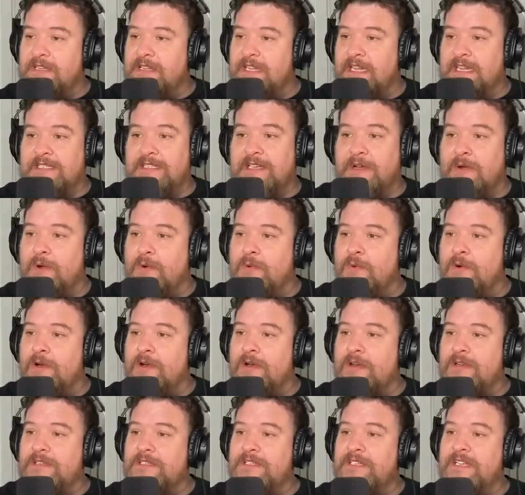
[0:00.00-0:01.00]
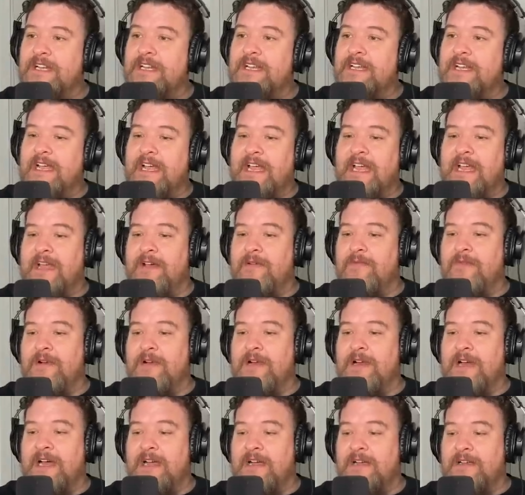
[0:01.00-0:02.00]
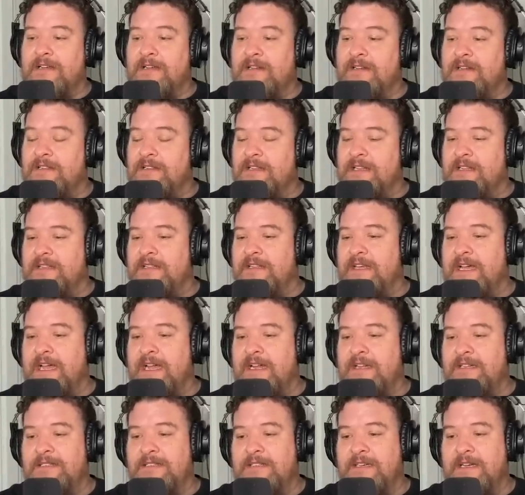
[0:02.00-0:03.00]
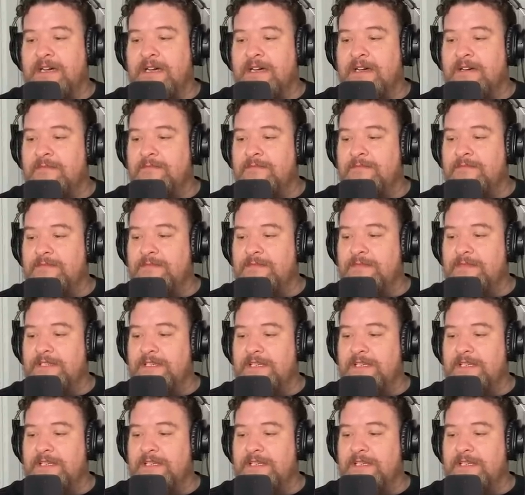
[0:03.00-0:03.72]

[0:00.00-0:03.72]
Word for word: That's how it works, and we're not gonna let that um,